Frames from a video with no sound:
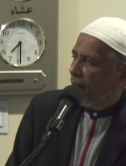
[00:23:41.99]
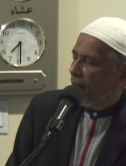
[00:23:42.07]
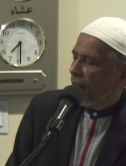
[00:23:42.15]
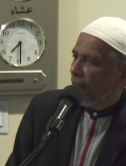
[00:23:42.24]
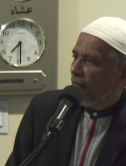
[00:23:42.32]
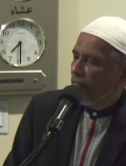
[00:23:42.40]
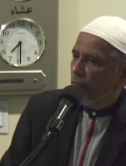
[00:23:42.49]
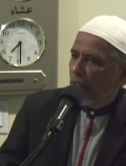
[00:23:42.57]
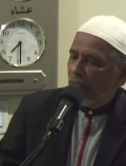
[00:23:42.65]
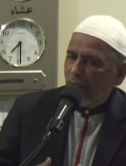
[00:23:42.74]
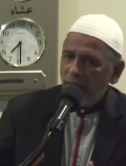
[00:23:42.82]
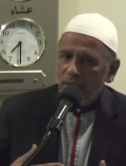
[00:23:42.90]
If
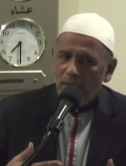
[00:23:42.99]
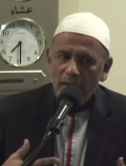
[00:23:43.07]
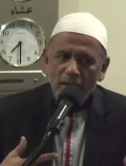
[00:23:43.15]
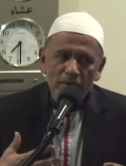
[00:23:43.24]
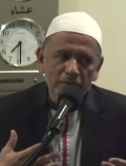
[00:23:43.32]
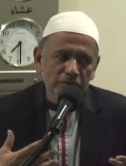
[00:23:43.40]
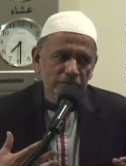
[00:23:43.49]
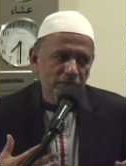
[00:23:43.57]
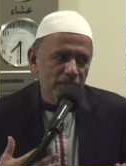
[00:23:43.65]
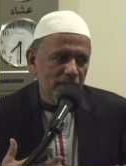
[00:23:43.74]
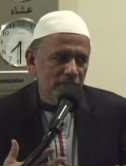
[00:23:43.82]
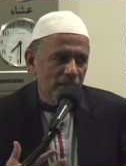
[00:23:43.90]
we have
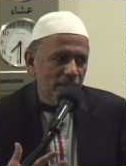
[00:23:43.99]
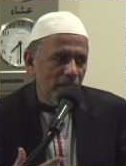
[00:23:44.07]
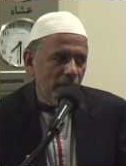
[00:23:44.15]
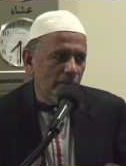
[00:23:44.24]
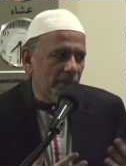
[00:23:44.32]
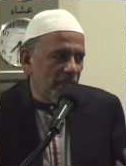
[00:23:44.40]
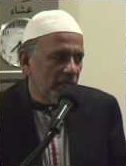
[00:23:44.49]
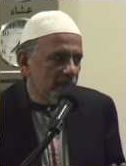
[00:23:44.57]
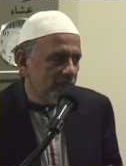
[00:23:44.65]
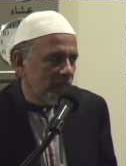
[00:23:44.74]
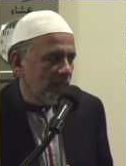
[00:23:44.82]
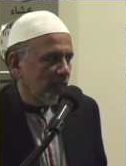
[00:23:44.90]
the
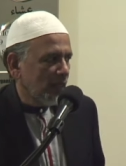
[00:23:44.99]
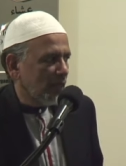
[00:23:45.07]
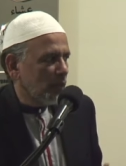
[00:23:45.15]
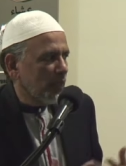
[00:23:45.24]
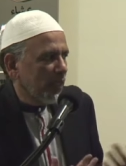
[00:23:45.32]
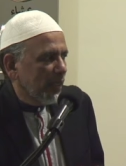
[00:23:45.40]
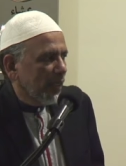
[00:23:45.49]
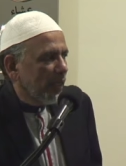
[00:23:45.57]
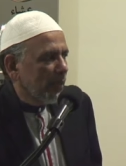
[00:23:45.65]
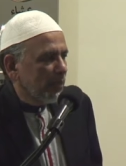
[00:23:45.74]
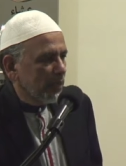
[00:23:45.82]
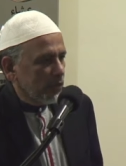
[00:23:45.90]
ability and we are
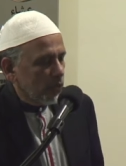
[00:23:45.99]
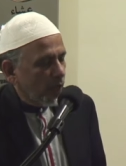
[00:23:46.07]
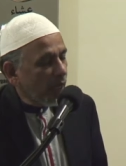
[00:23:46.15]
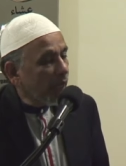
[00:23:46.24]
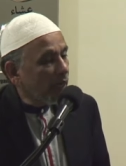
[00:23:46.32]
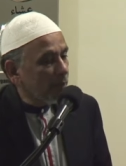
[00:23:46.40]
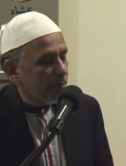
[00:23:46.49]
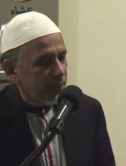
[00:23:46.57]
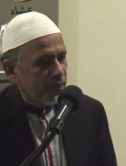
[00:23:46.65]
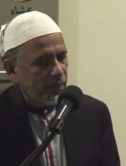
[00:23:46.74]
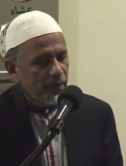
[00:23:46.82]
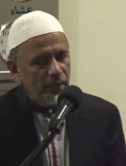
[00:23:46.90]
able to help
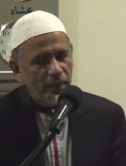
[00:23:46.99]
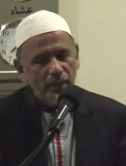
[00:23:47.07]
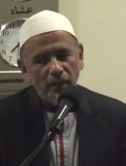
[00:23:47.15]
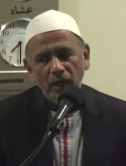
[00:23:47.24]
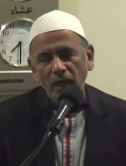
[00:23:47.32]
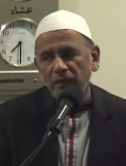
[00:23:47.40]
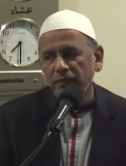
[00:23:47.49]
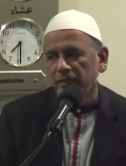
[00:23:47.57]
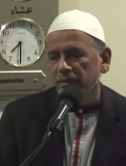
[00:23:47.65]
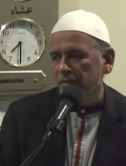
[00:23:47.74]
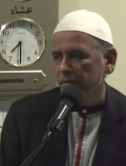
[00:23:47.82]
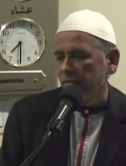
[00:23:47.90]

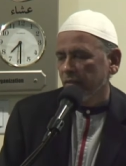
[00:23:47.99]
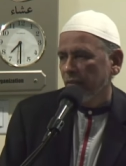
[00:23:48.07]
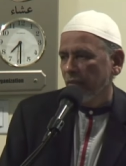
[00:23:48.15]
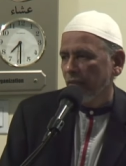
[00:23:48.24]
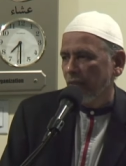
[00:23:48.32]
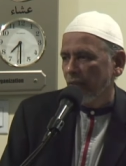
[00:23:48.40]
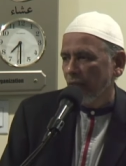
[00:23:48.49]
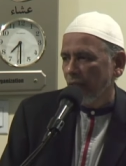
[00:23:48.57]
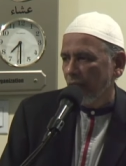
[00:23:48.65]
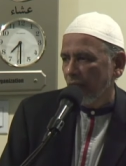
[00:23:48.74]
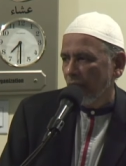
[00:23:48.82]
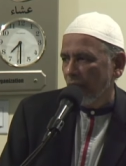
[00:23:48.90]
others,
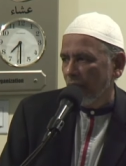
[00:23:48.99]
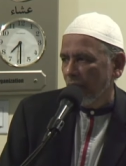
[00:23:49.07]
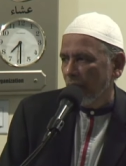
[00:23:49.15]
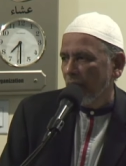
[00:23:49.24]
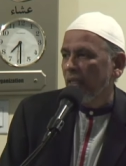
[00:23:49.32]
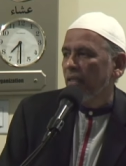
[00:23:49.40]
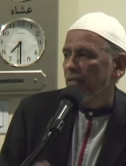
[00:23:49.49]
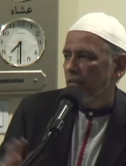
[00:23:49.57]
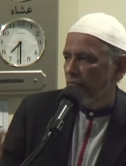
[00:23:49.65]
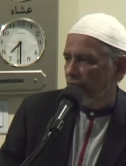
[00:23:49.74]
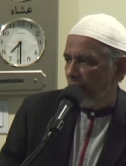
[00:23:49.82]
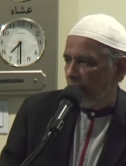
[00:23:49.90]
make a
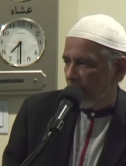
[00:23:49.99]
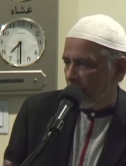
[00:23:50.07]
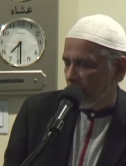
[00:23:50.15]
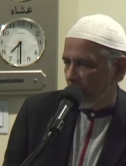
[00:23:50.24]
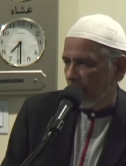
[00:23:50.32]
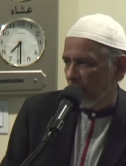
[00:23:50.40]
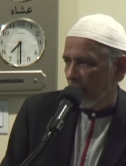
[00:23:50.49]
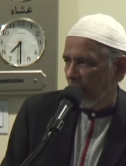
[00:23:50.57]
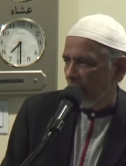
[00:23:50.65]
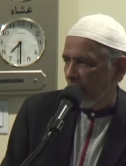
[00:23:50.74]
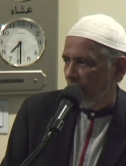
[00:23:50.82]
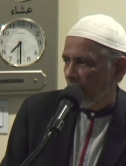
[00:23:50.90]
difference
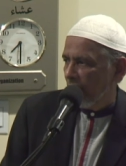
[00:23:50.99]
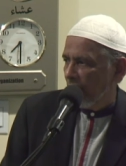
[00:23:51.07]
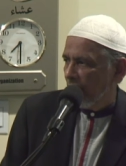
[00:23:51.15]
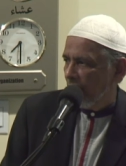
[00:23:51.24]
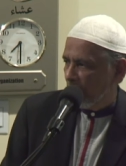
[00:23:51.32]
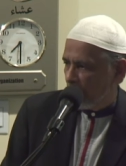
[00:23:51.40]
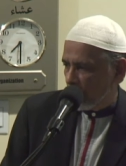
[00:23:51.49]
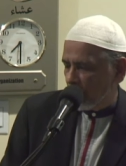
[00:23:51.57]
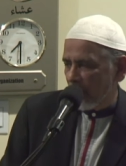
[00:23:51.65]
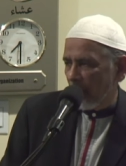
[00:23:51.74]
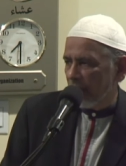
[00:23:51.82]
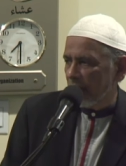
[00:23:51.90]
in
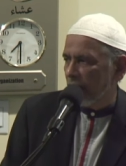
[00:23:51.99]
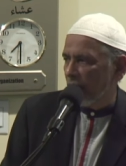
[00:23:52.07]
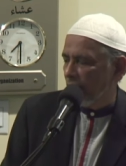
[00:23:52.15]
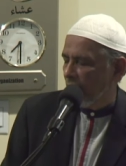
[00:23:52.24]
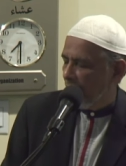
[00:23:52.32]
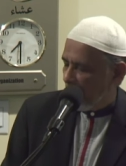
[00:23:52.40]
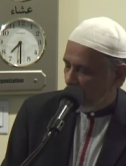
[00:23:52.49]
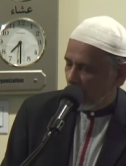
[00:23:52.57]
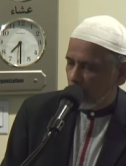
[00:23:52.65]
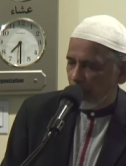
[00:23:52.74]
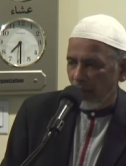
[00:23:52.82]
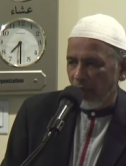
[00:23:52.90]
society,
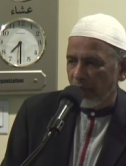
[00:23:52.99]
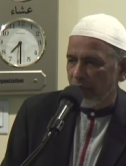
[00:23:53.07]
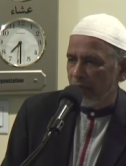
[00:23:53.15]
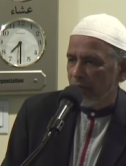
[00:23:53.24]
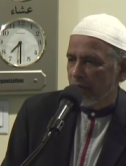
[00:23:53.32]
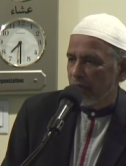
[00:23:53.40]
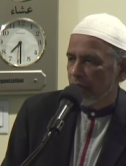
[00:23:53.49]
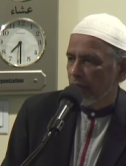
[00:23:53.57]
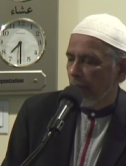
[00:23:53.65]
help others.